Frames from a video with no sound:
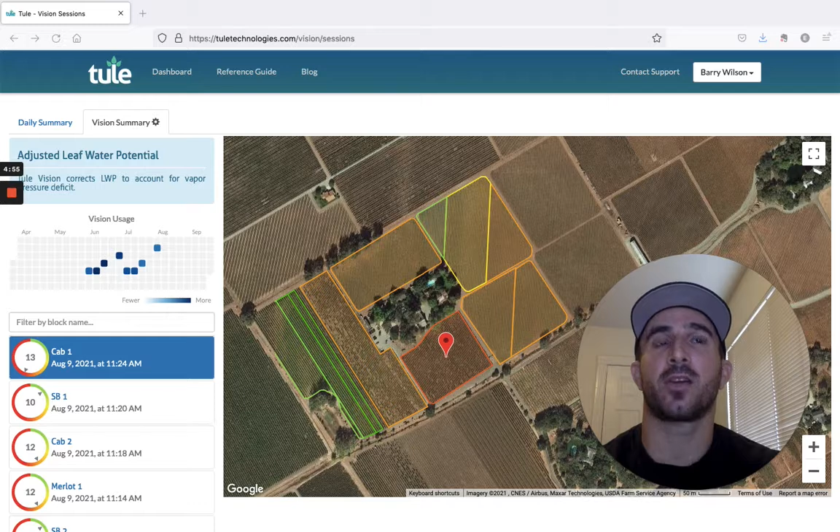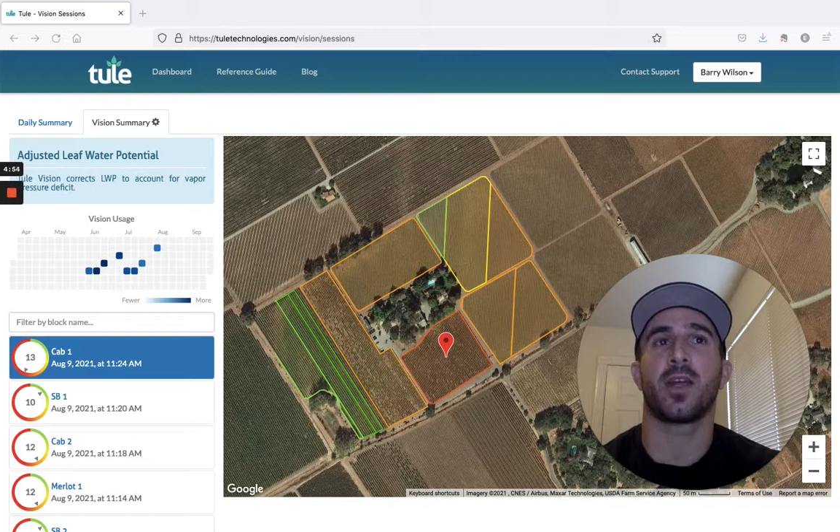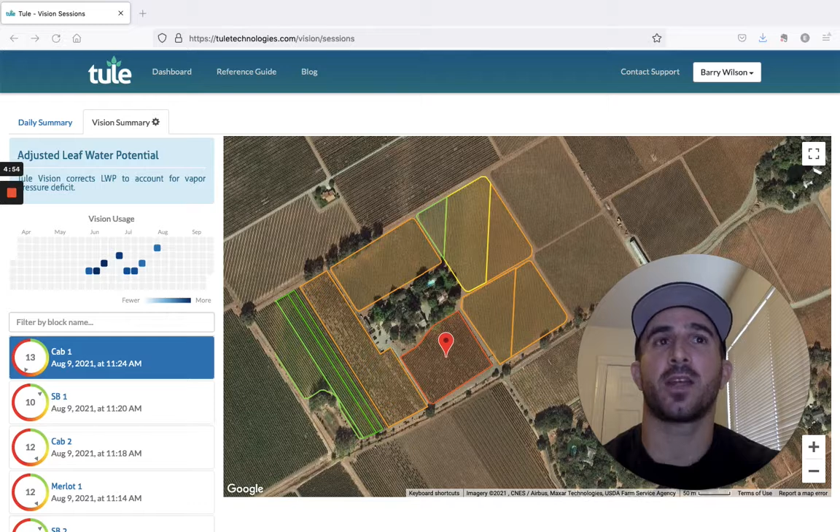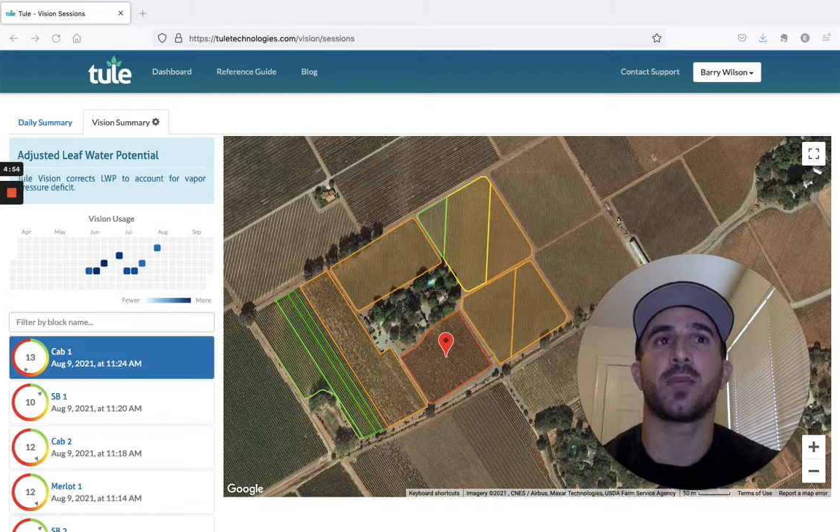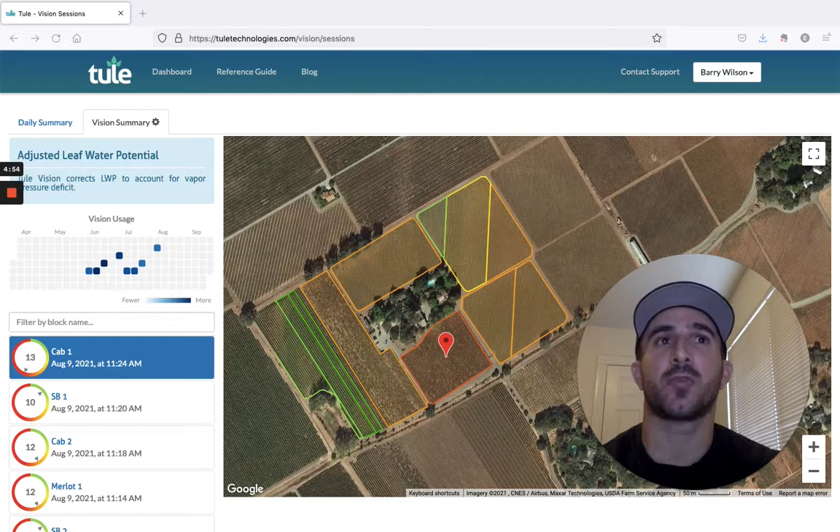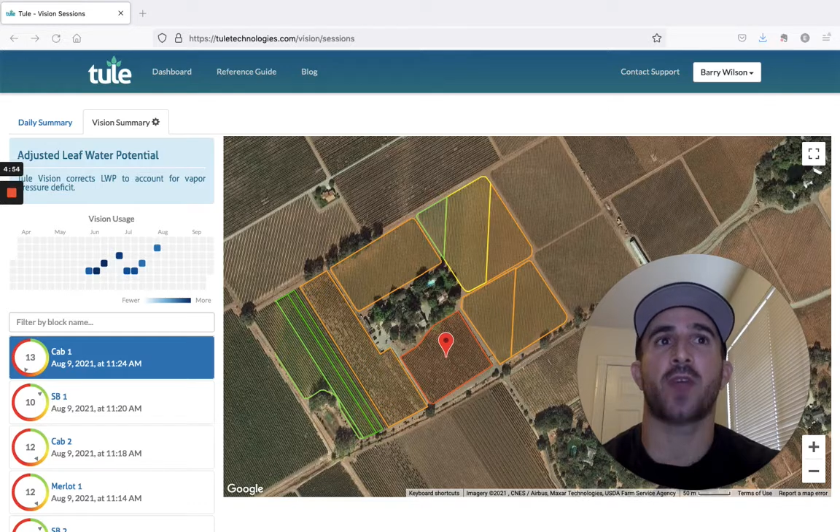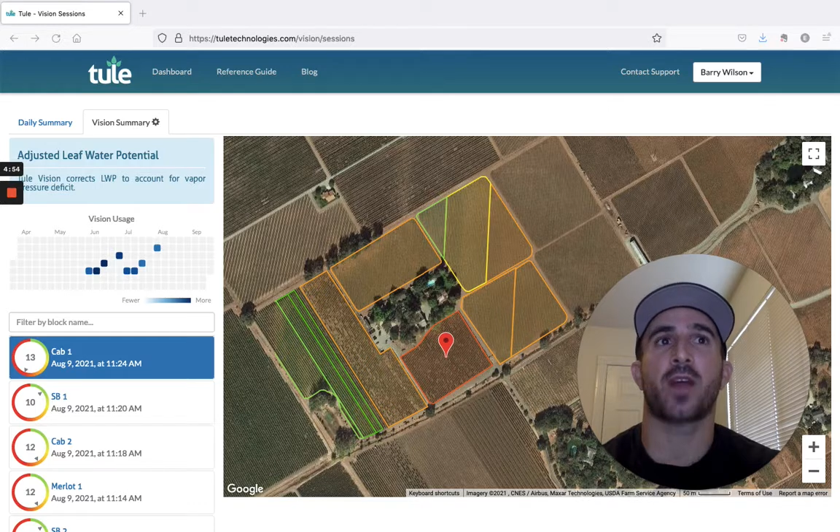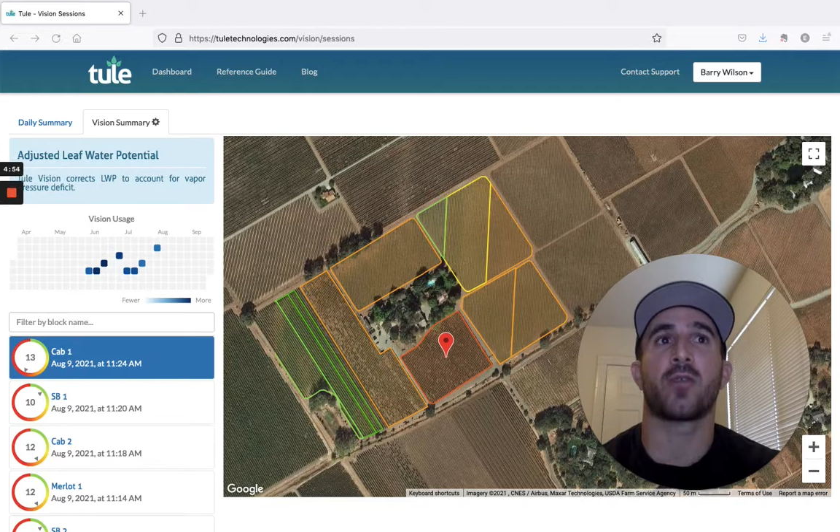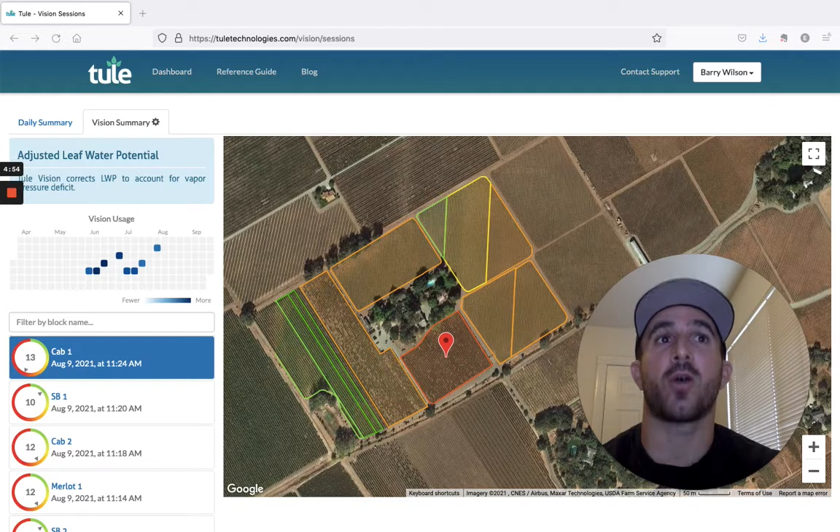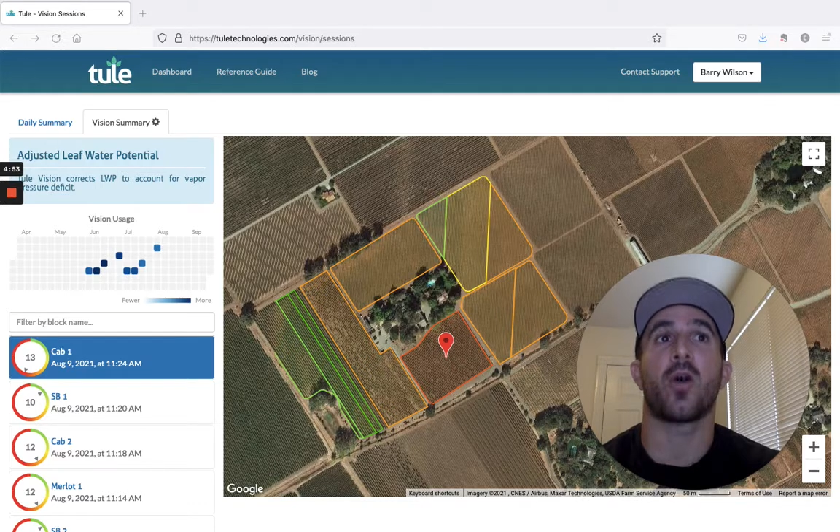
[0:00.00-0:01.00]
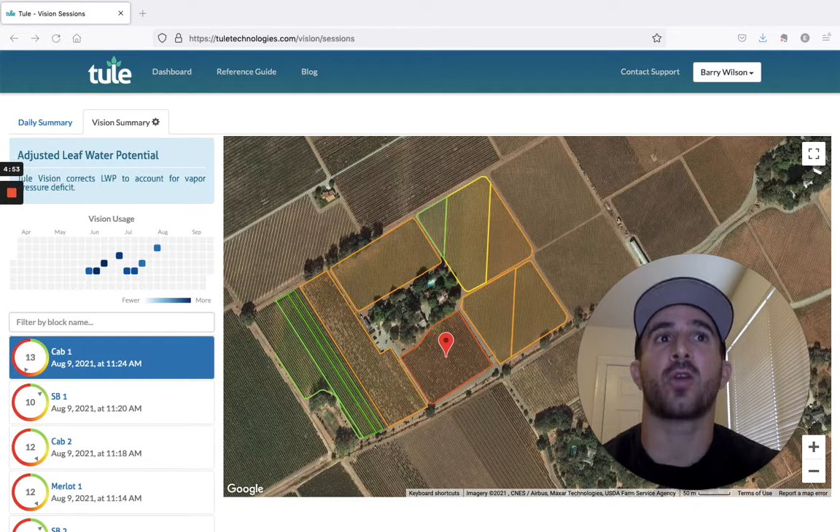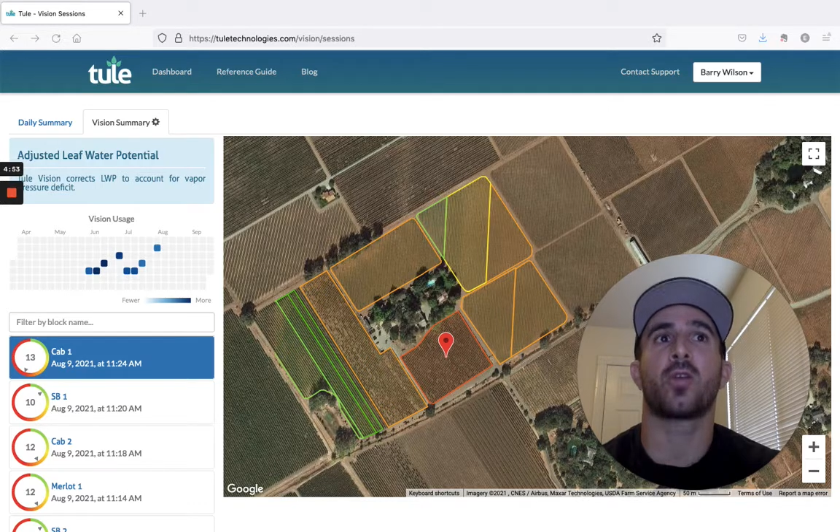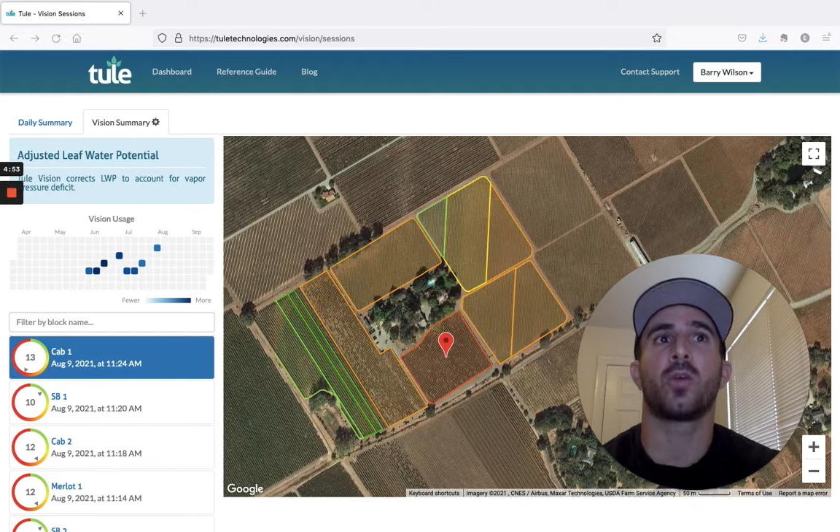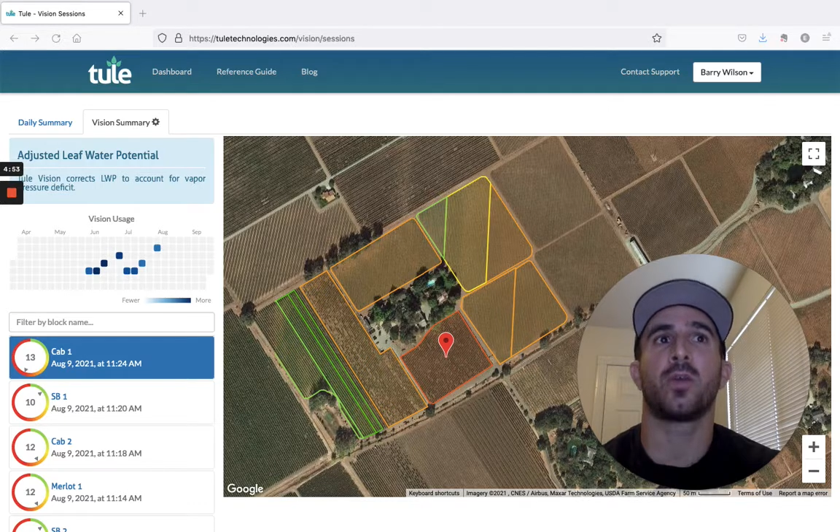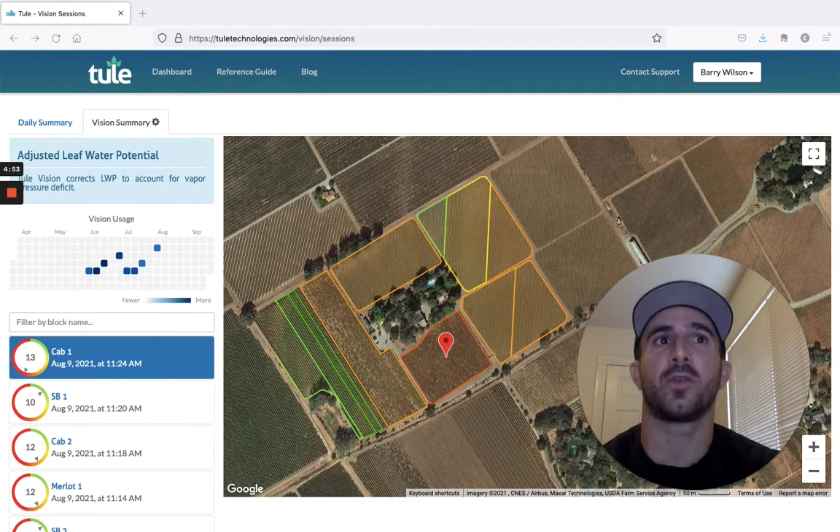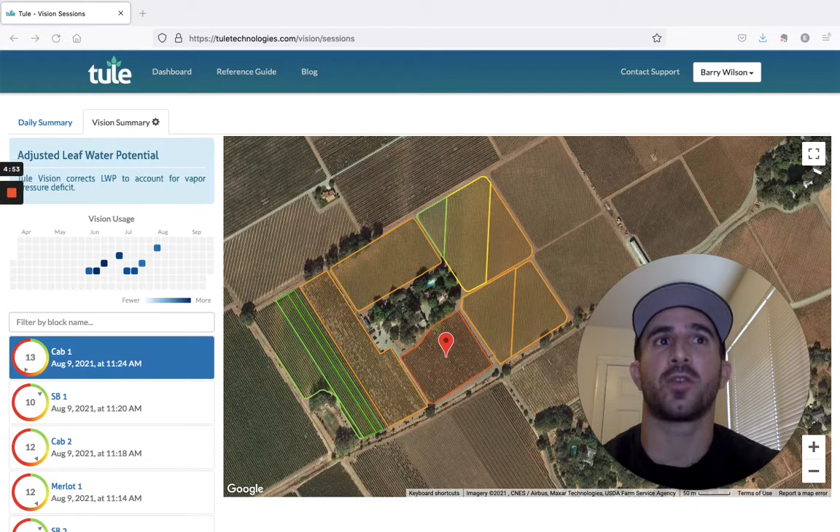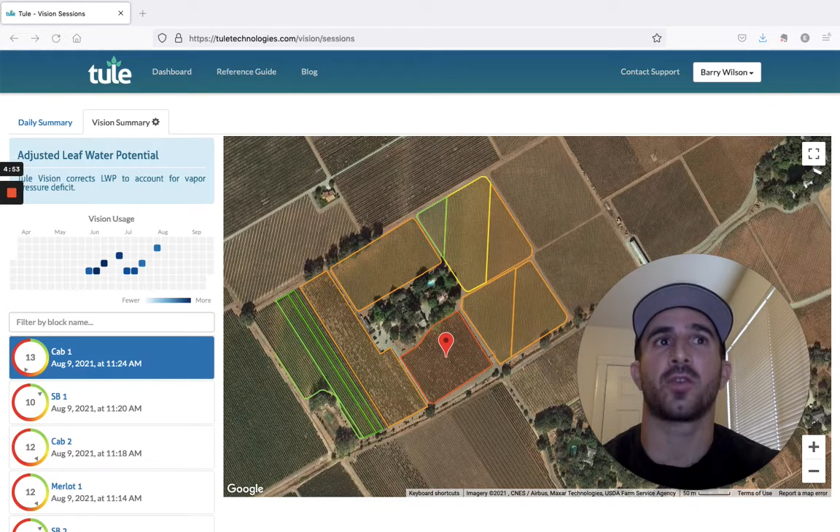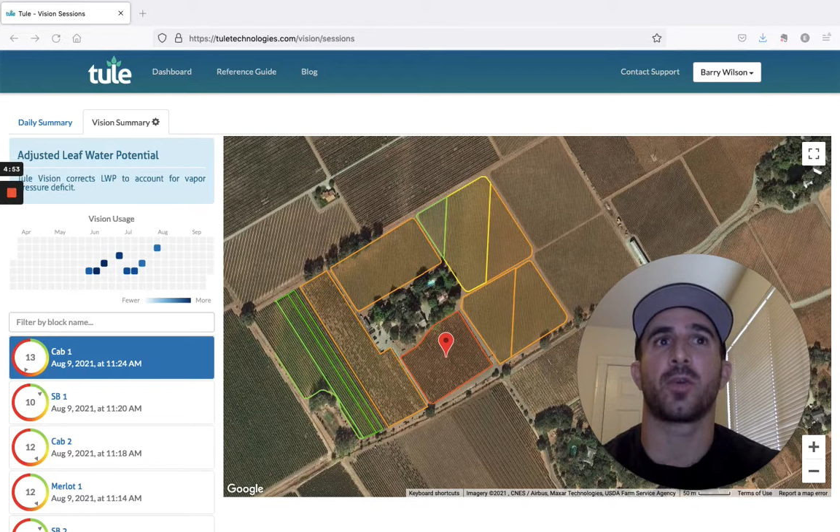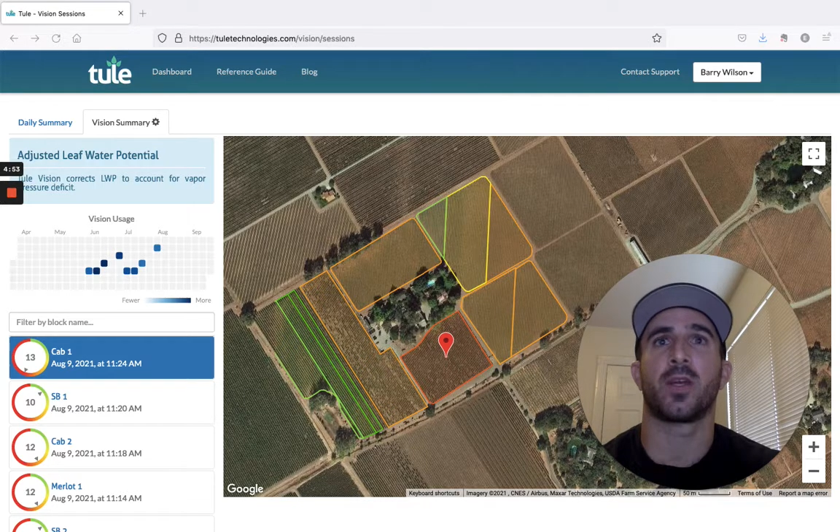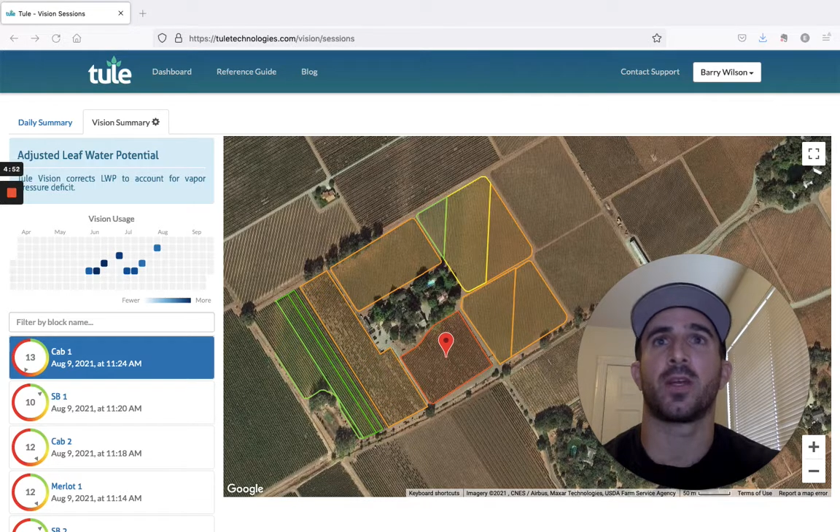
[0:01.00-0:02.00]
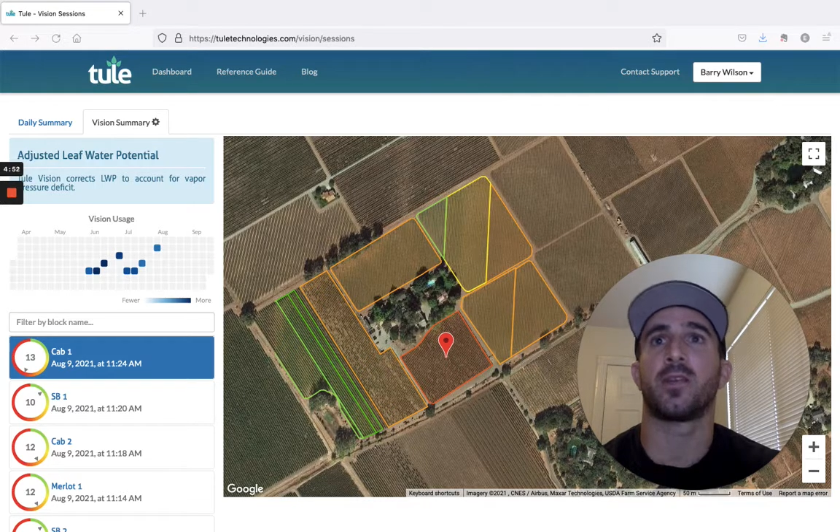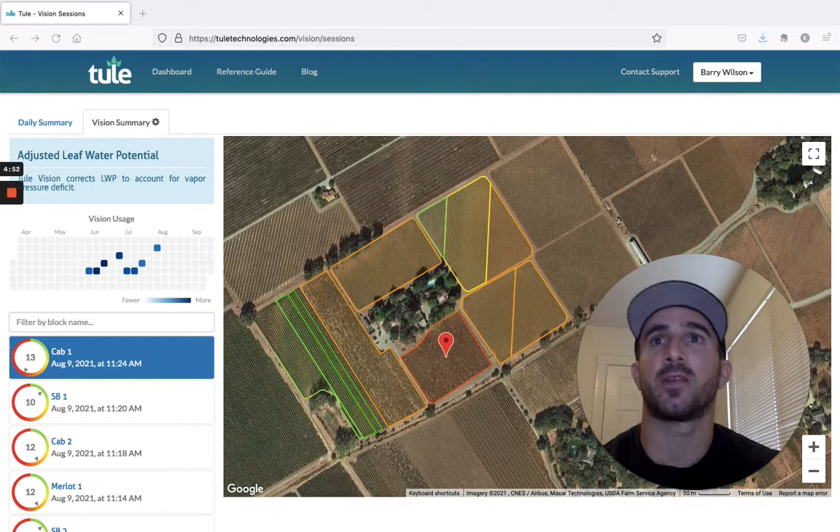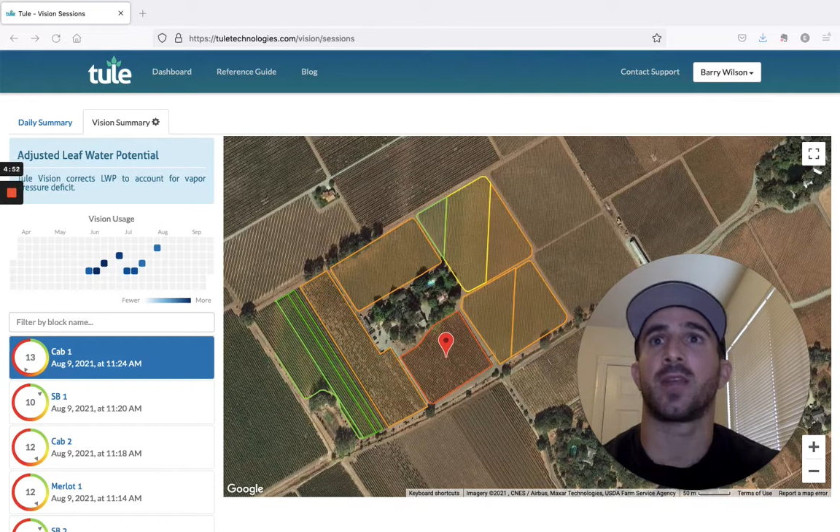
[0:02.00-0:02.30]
and keep track of all Tule Vision readings